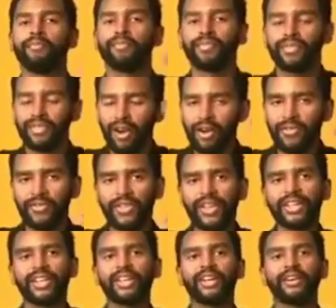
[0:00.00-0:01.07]
start
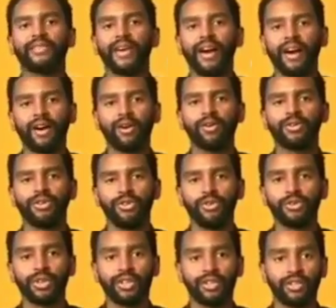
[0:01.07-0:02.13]
thinking of how
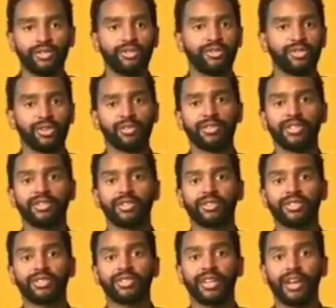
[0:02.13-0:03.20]
you can use your
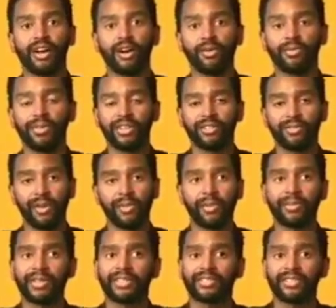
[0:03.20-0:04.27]
resources to help these people,
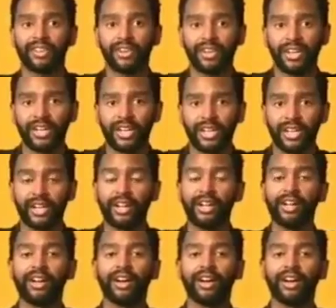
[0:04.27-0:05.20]
because they're going to need it.